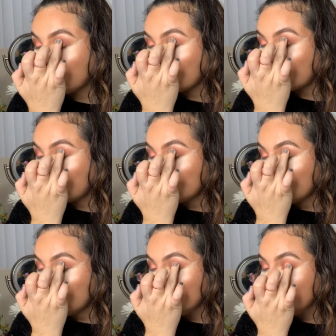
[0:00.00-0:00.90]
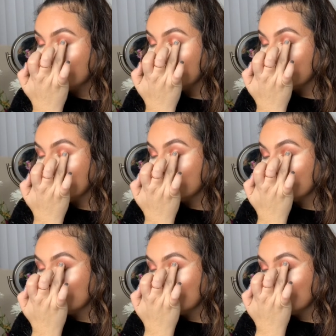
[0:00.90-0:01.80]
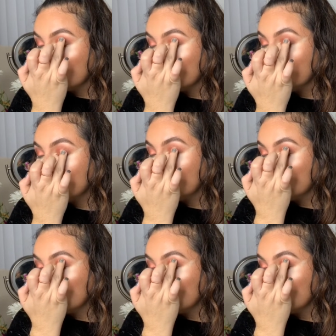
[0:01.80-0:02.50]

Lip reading: Nobody speaks.